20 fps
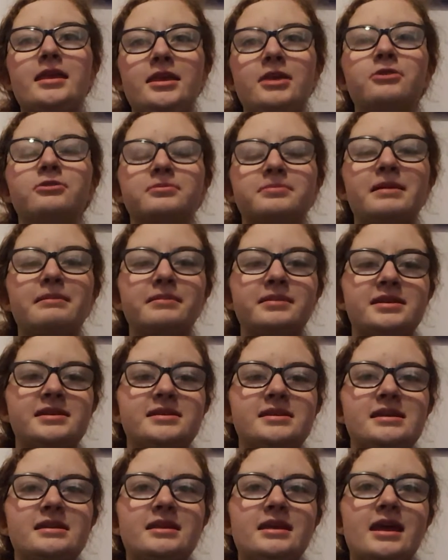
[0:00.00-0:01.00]
you'll be able to
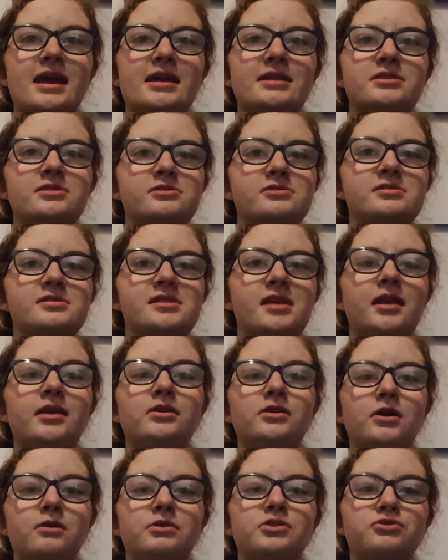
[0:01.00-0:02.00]
see the answers then
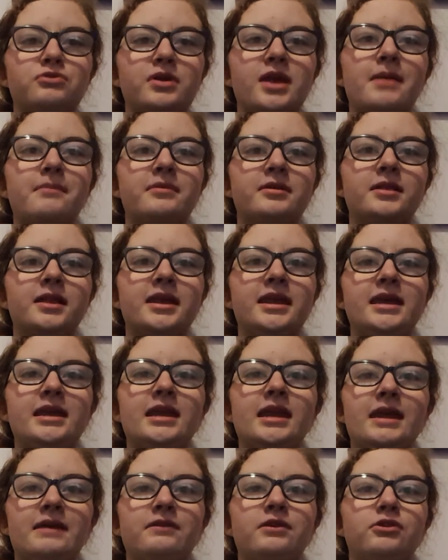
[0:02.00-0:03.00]
you know which one I'm
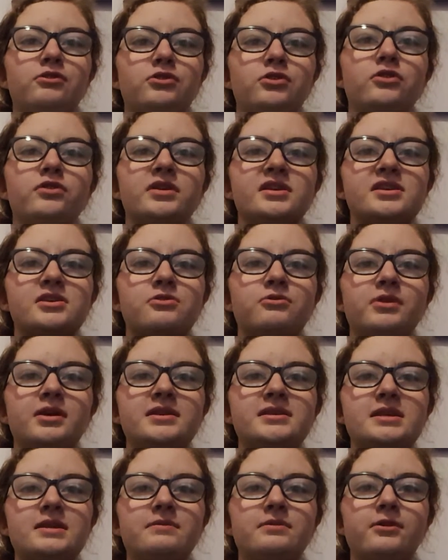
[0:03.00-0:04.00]
clicking if you do this
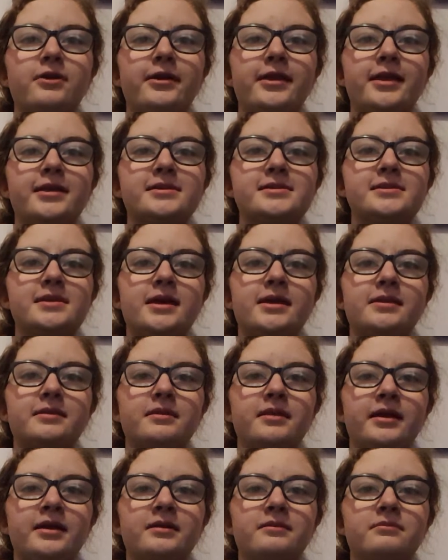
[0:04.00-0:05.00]
quiz, even though I did say
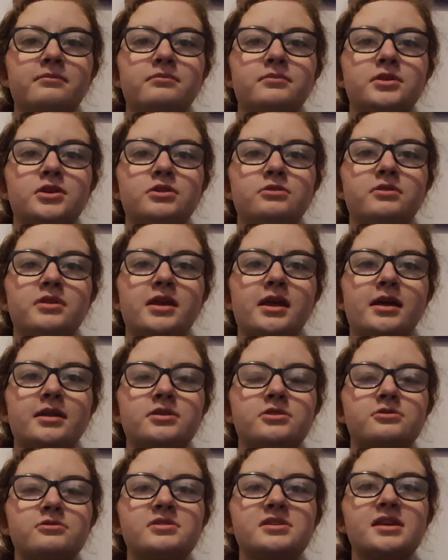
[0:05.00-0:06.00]
like two of the
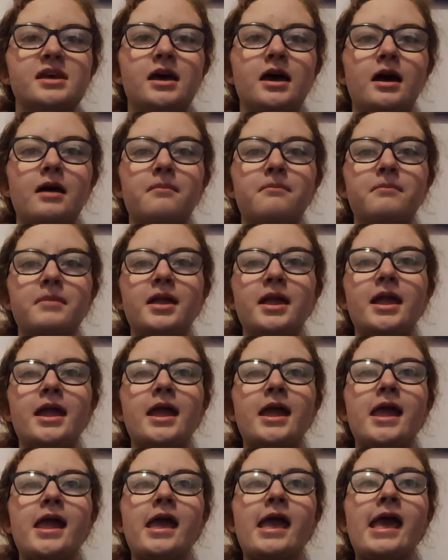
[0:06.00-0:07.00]
answers. Um,
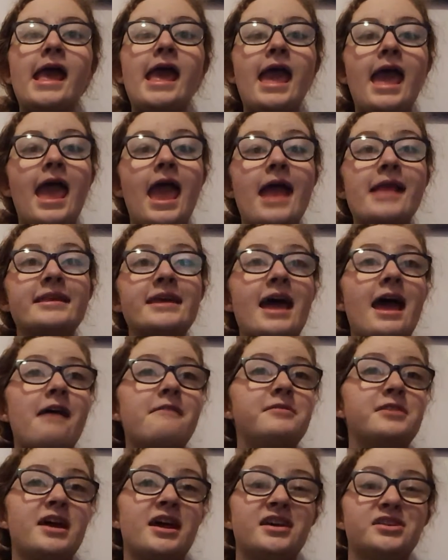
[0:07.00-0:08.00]
and
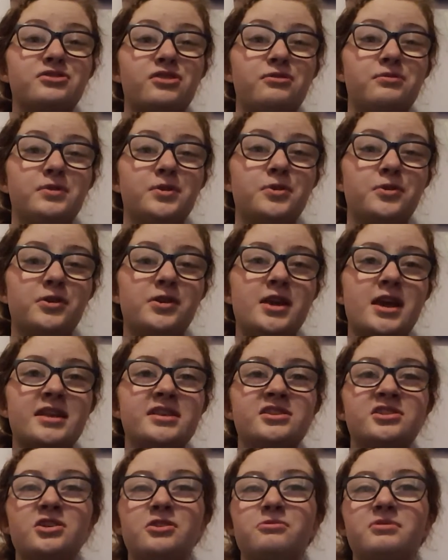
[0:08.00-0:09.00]
Adam has screen code
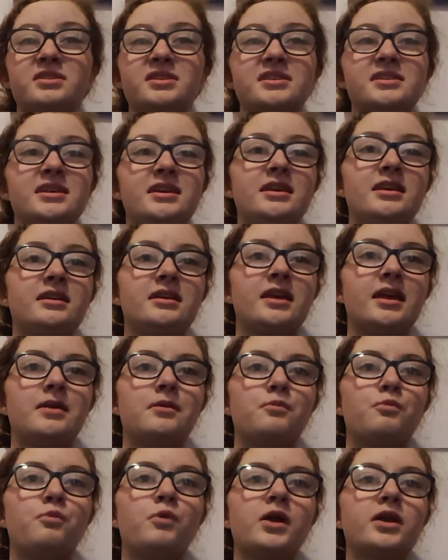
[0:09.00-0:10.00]
yet, so we'll see.
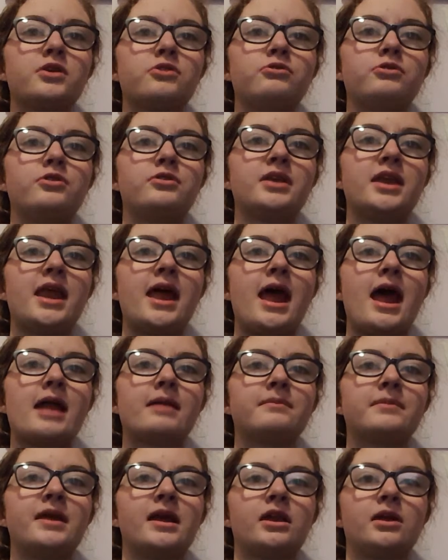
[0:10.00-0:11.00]
Okay, what career did
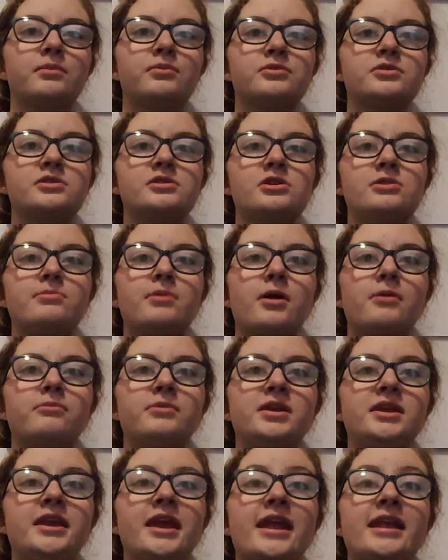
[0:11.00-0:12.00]
Adam Kendall pursue upon
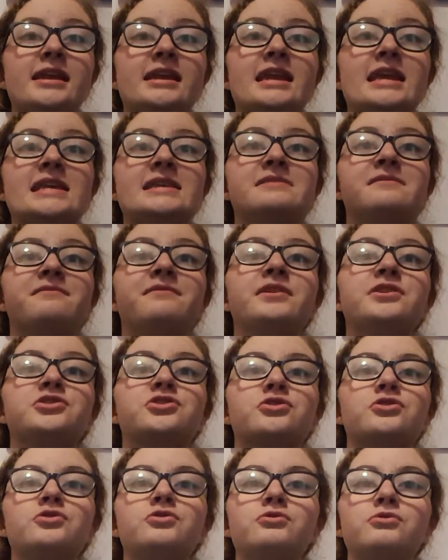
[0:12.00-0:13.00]
regaining his
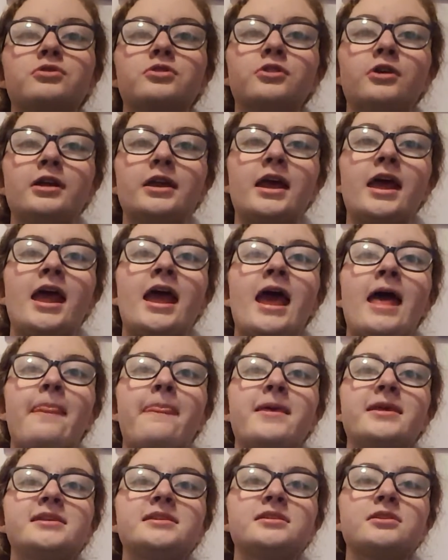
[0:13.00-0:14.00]
vision? Ooh, good.
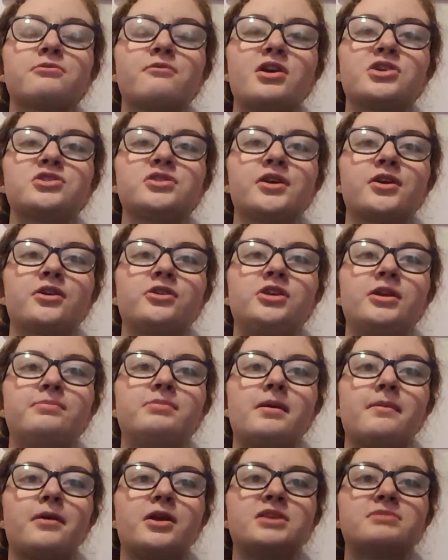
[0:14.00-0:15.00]
This is a question that could
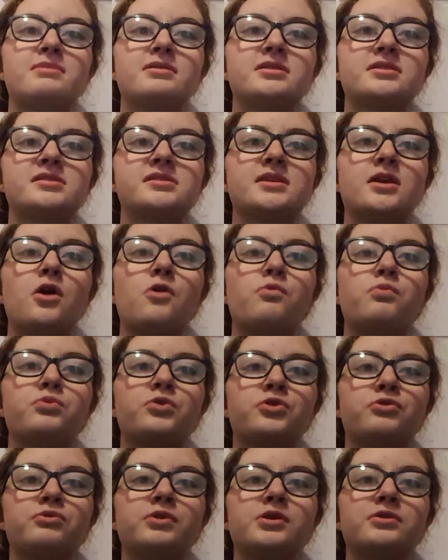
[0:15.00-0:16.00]
trip you up because you might just say, "Oh,
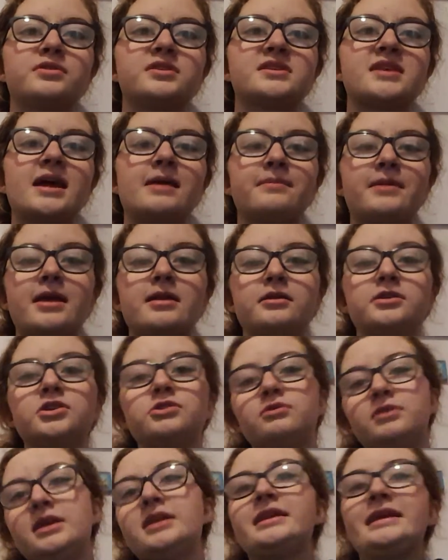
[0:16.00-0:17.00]
career does Adam Kendall.
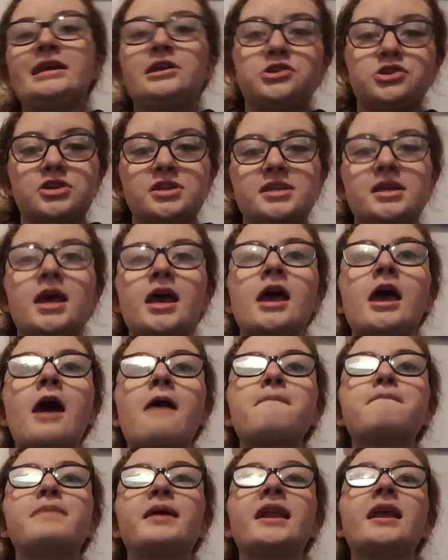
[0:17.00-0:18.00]
do?" Well, he teaches,
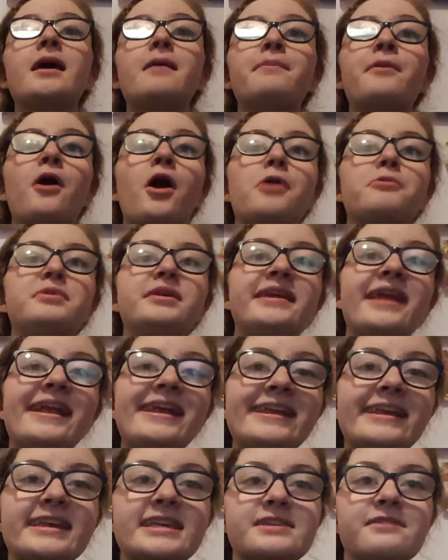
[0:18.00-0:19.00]
but upon
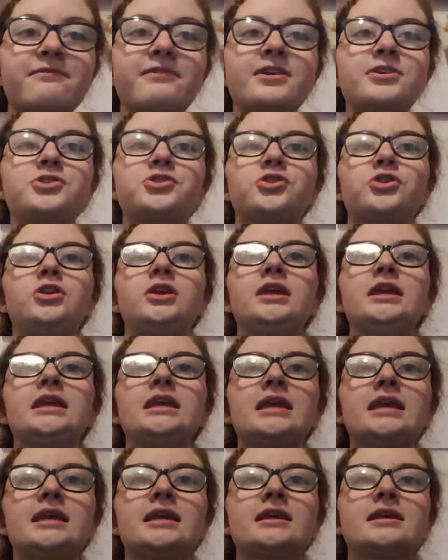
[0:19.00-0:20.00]
regaining his vision,
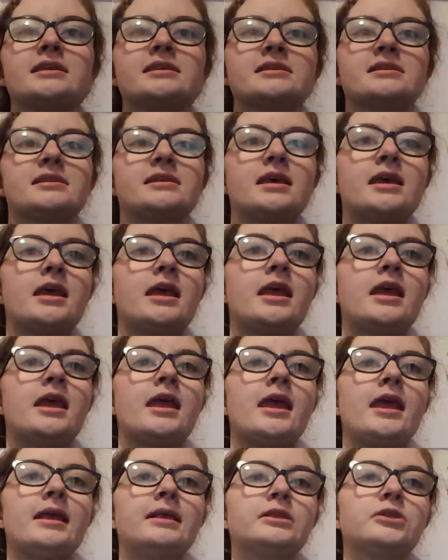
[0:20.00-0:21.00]
he is
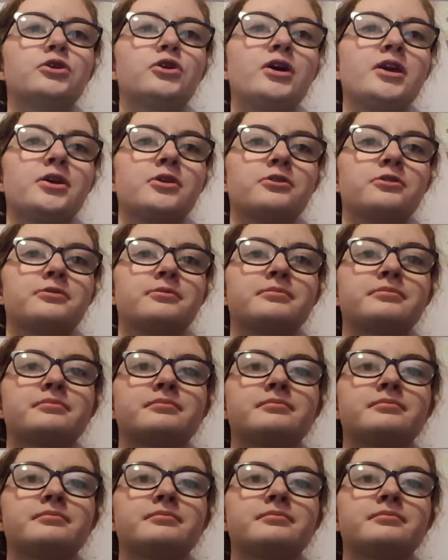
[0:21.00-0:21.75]
a lawyer.